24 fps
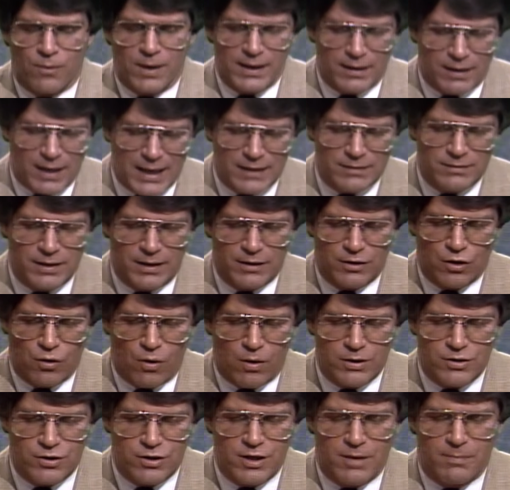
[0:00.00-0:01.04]
reluctant
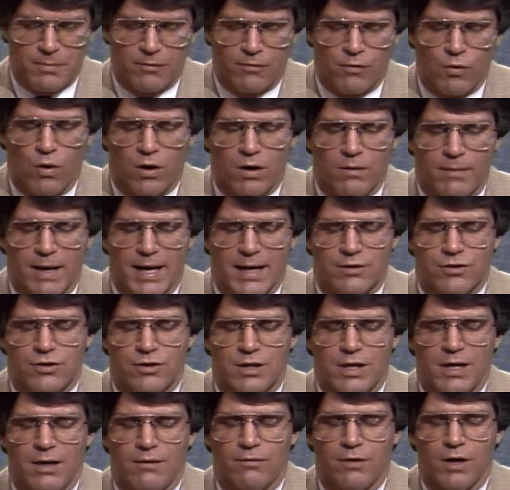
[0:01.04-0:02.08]
courtship of quarterback
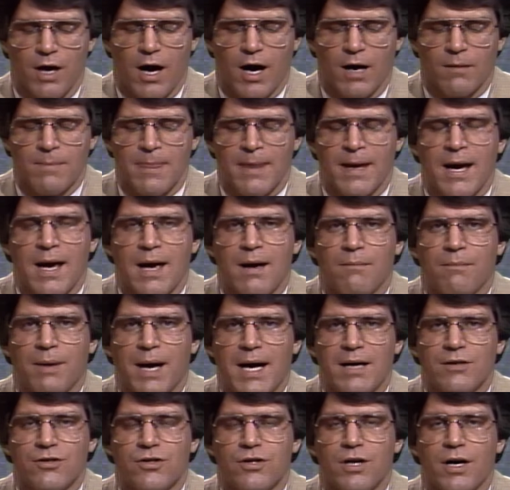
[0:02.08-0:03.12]
Steve Young,
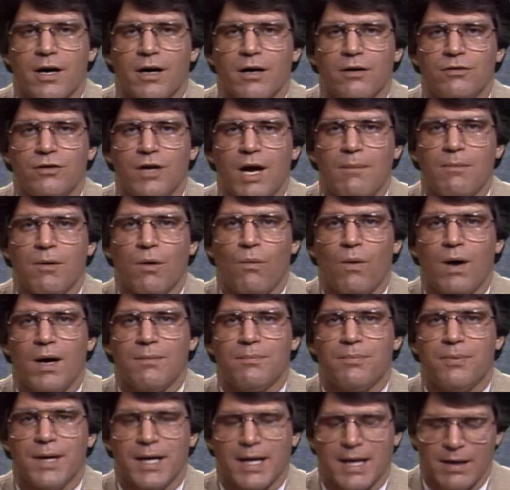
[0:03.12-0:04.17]
passed their number one
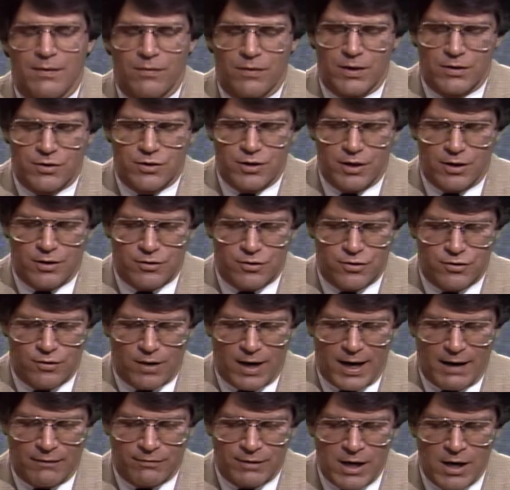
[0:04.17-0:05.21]
pick in this year's
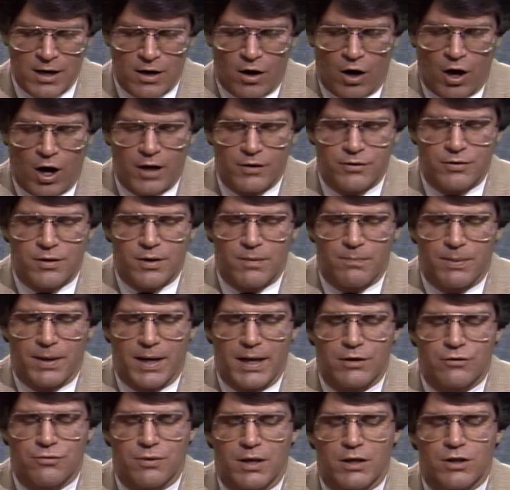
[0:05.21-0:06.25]
draft on to the
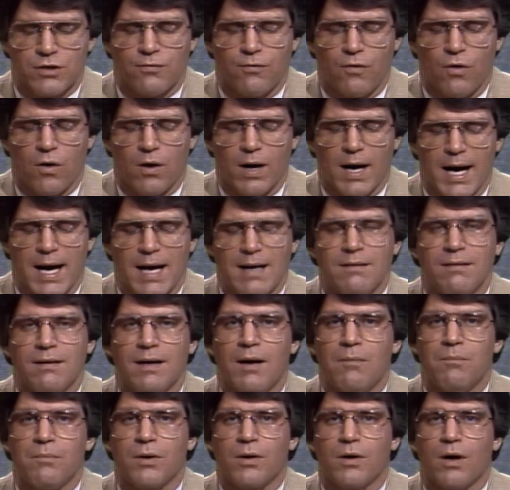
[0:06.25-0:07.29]
Patriots for a
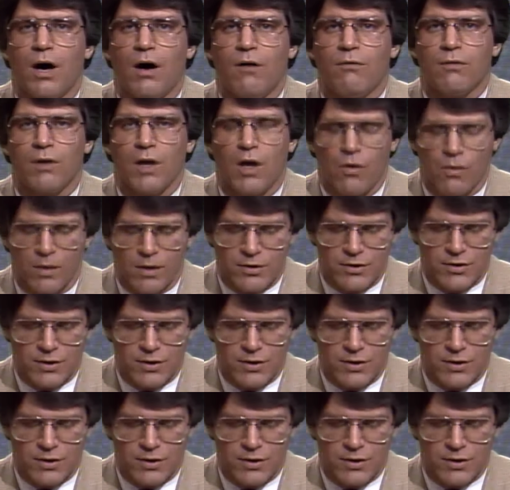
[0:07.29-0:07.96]
number of lower